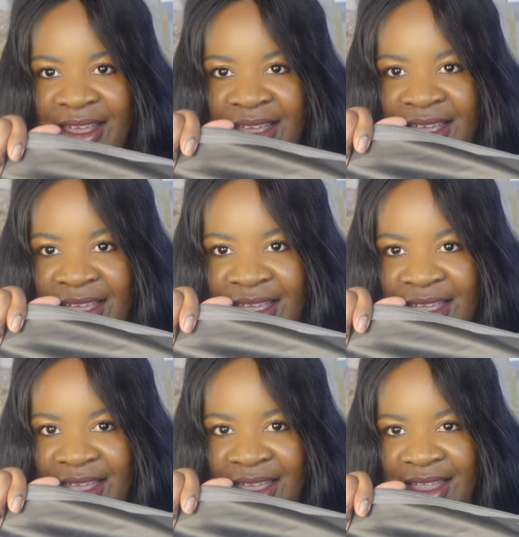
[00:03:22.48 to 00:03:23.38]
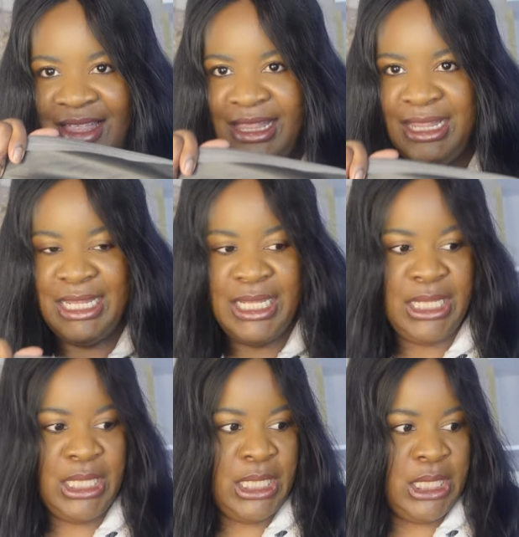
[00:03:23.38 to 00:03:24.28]

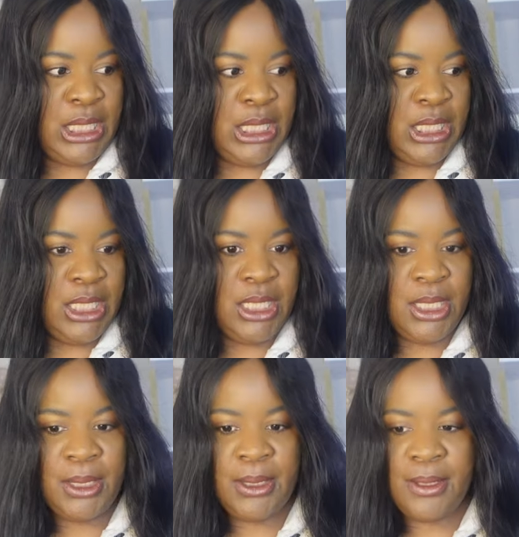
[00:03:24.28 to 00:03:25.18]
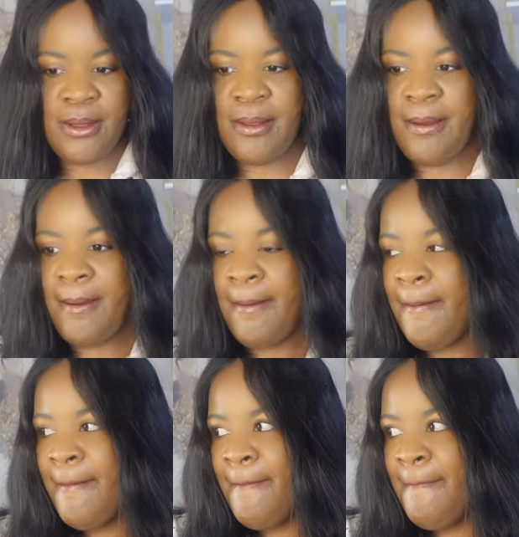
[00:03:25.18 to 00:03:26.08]

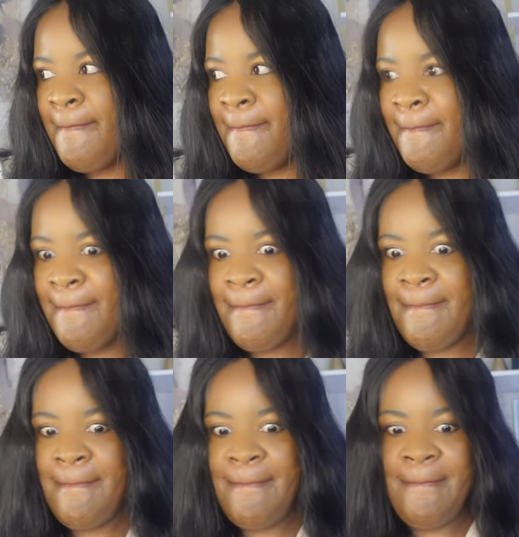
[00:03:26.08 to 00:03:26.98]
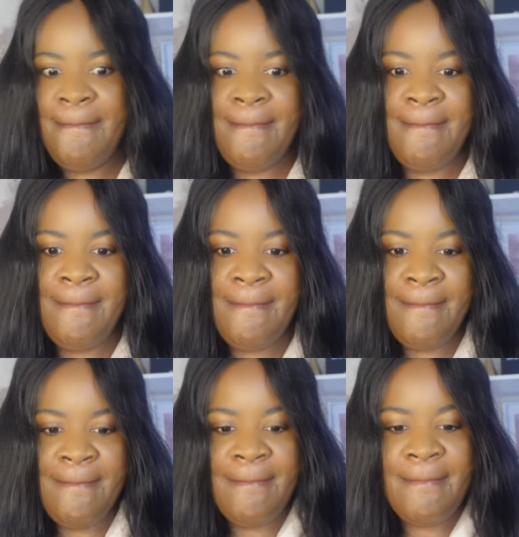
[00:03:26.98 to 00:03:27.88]

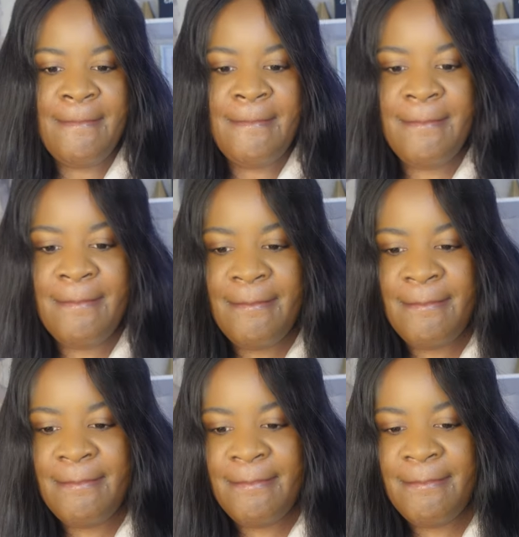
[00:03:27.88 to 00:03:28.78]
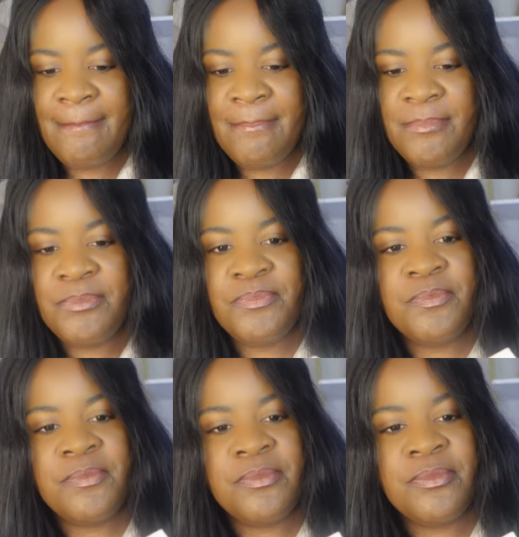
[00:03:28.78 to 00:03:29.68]

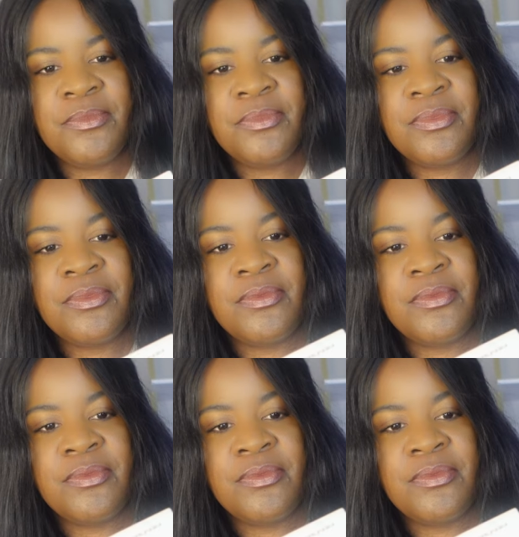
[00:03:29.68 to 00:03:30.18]
Nobody speaks.